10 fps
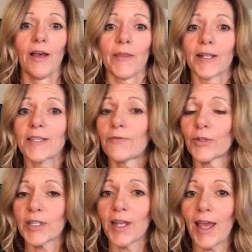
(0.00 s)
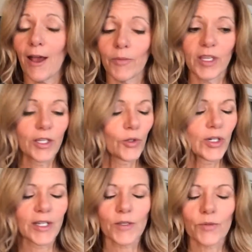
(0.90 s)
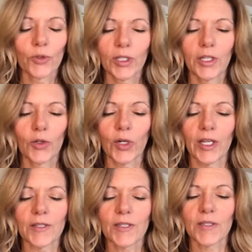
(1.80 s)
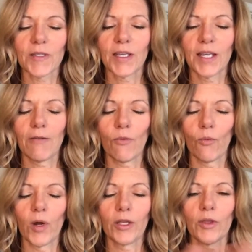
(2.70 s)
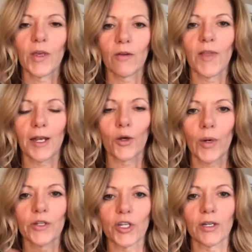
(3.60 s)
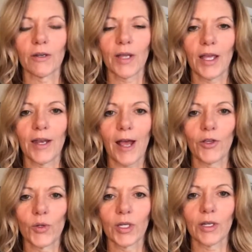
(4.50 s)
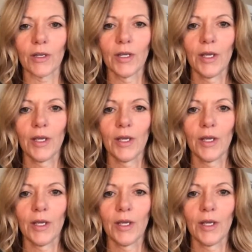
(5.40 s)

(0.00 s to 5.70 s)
That's it for today. I'd be curious, really curious to see what you think of that equation and how you can